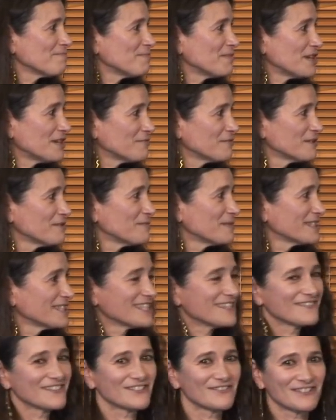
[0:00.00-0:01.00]
but we've been
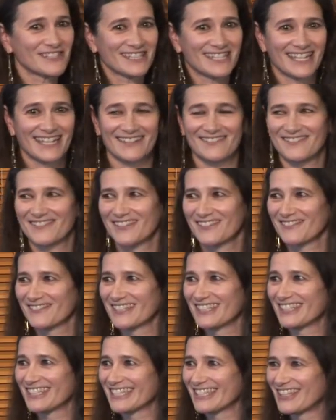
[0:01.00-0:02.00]
living with that for a
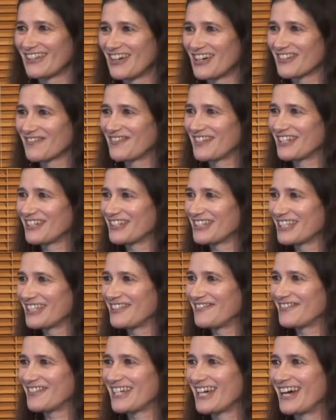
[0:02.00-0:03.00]
really long period
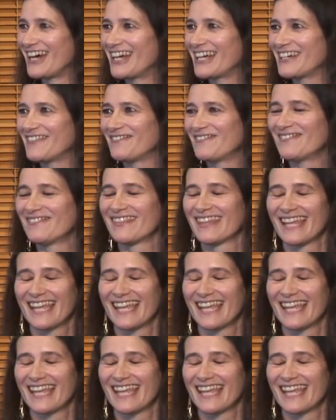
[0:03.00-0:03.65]
of time.